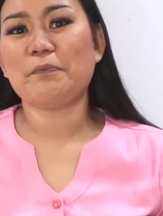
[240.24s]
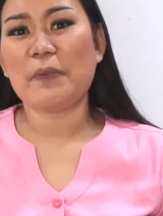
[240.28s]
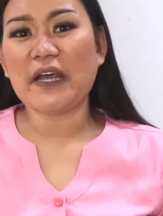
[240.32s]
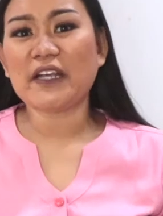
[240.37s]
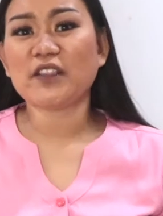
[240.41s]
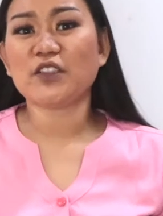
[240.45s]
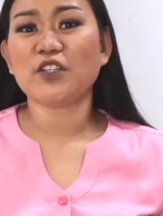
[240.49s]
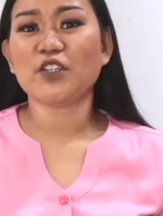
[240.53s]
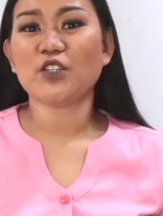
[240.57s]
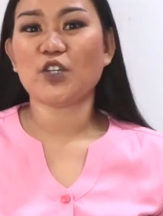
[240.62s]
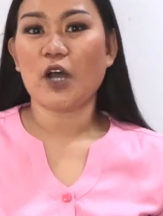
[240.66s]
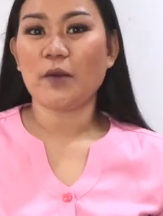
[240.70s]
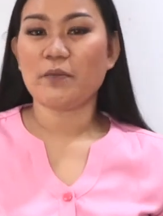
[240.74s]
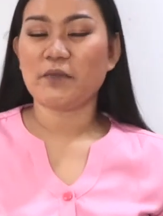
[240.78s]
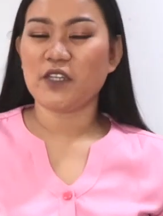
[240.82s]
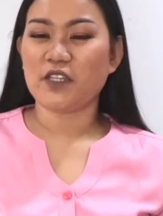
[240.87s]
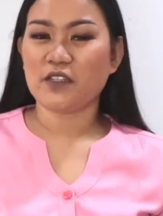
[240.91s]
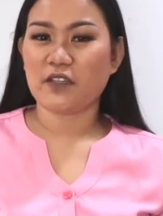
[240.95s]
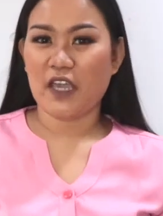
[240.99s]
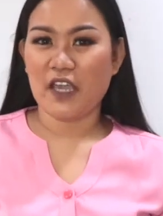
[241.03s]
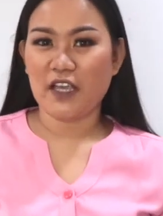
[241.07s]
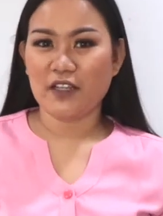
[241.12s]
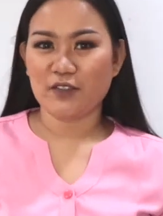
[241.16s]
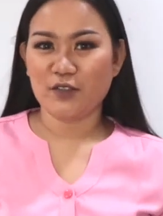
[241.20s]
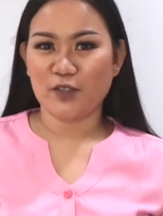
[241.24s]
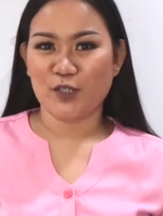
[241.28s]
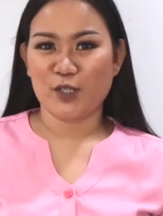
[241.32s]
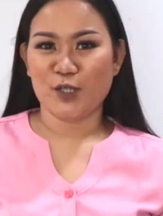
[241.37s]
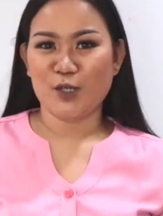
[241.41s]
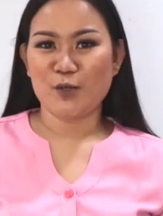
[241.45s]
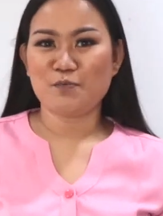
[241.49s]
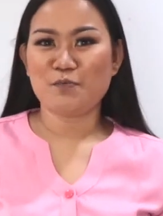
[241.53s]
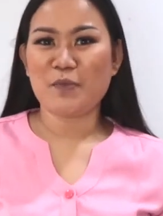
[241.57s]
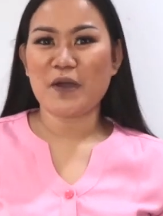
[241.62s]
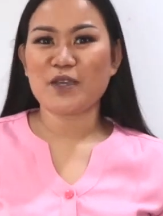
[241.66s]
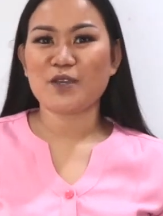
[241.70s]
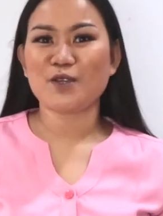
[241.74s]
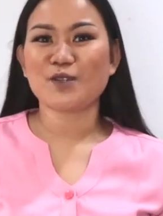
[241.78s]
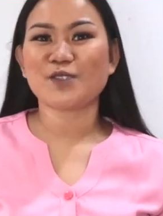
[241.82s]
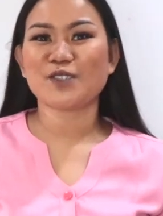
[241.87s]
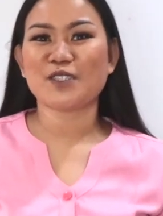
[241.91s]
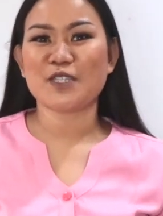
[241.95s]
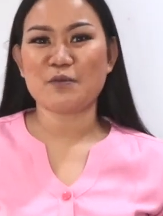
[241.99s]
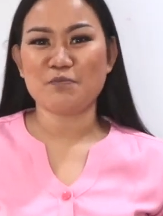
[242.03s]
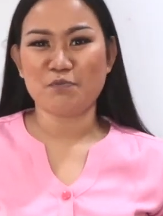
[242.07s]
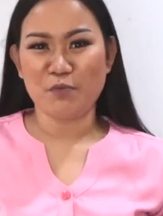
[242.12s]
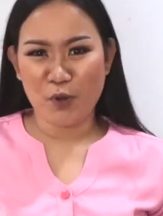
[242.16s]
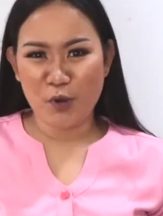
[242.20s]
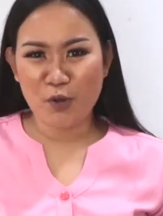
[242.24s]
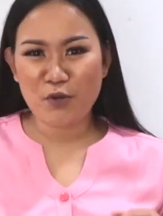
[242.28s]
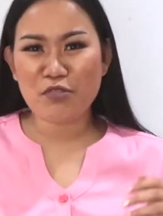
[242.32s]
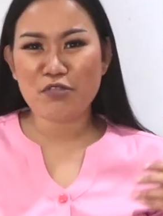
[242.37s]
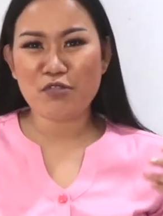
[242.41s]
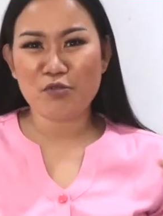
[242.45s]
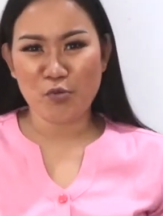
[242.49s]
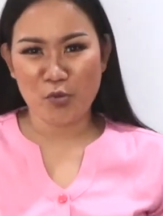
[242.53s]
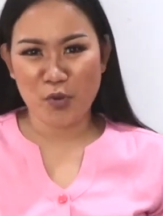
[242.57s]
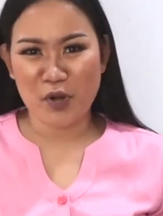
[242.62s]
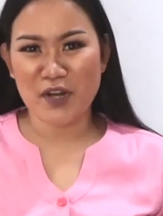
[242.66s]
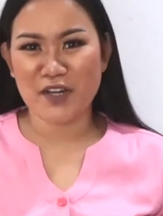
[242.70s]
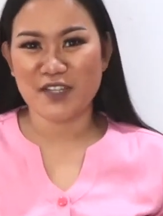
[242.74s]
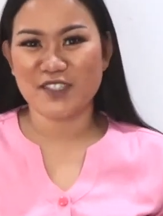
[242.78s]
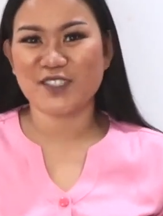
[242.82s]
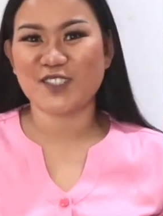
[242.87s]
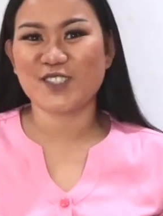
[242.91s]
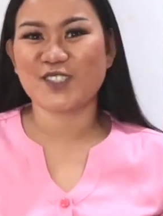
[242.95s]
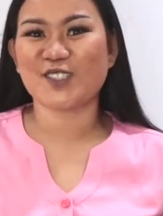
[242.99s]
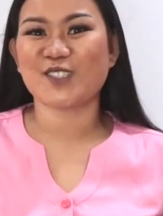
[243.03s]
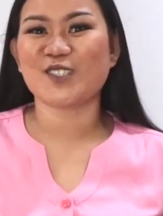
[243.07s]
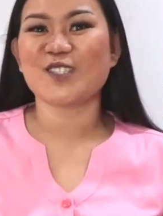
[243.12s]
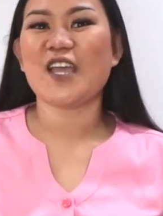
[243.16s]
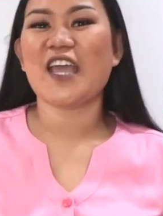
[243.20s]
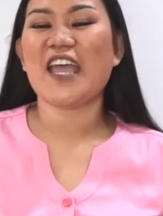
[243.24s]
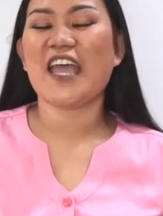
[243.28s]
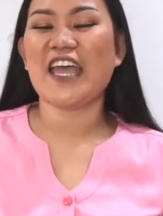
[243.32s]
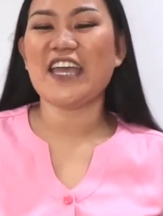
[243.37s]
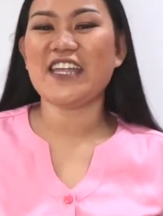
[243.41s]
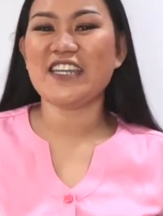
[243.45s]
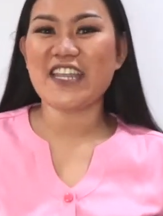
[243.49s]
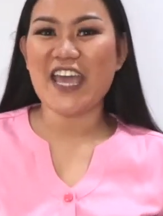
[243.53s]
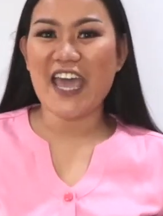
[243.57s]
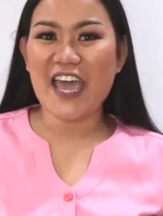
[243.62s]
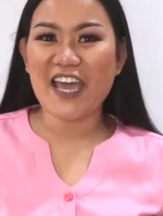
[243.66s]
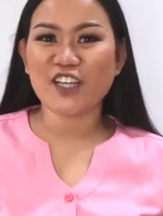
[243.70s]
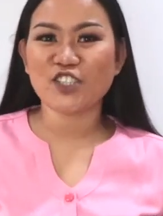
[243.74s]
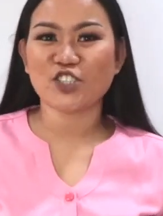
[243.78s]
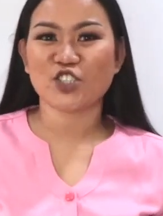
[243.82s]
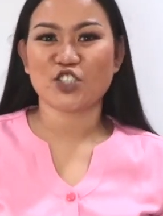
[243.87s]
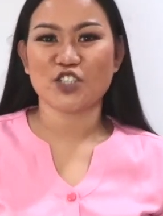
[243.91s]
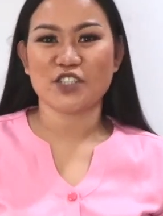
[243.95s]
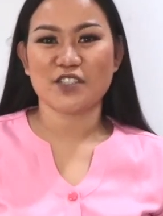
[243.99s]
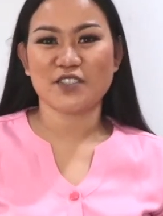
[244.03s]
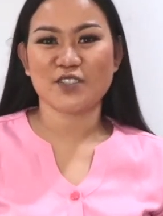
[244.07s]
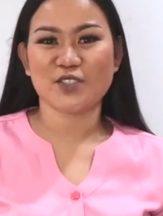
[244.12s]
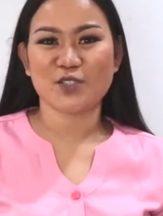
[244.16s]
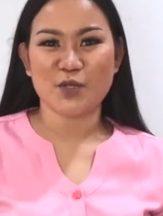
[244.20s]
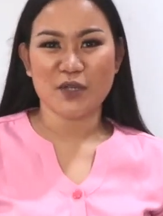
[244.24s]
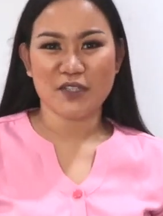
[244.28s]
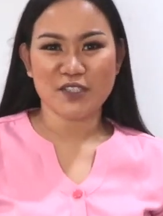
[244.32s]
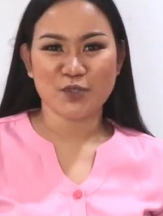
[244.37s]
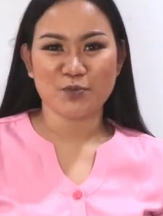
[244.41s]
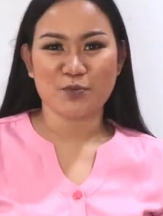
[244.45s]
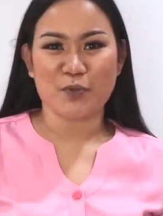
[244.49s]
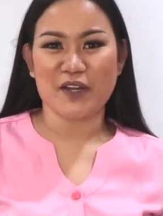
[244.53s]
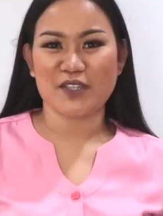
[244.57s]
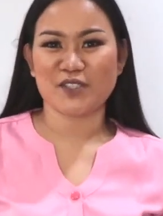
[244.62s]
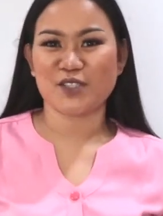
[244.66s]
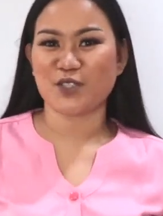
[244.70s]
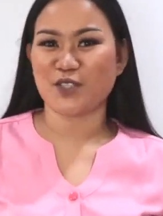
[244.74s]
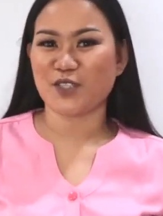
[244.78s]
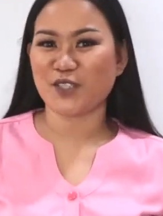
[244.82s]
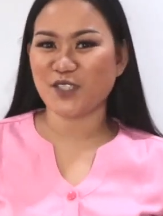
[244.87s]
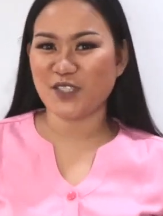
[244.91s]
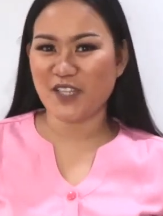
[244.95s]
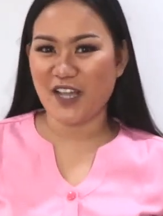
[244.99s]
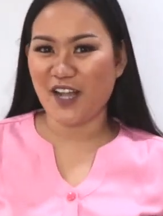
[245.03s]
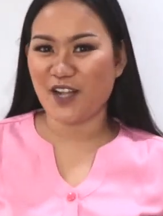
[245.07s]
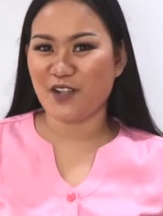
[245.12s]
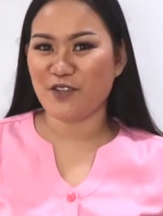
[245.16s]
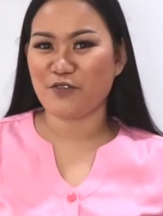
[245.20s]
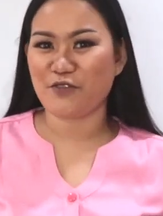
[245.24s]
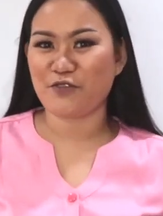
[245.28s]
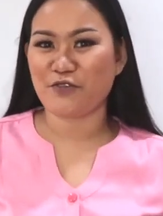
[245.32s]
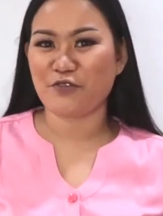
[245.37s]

better communicator by using both words and actions to express yourself.